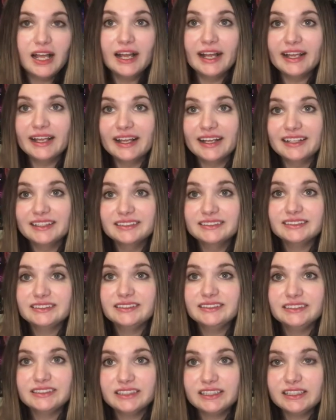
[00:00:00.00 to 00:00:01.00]
And
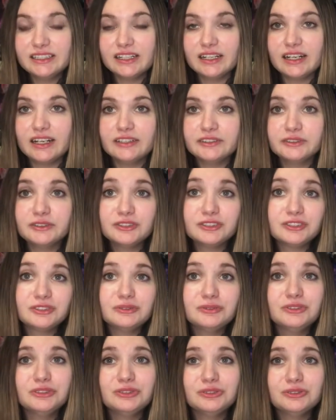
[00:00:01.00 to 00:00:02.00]
yeah, I also
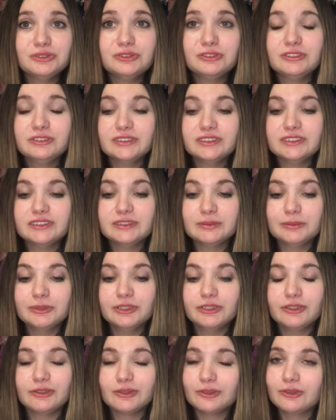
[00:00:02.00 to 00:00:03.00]
knew some of the
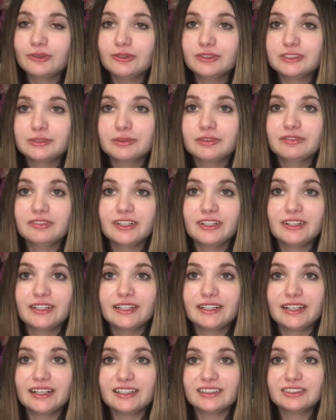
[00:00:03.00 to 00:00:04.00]
girls were
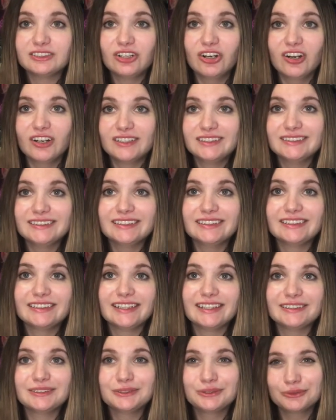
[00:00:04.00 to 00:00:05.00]
very kind of toxic
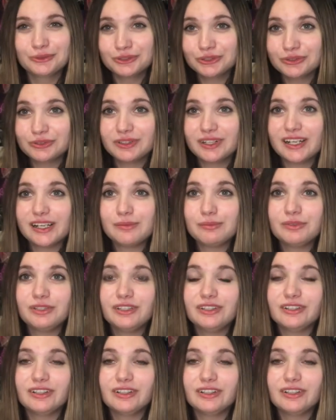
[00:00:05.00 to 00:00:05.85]
and social climby,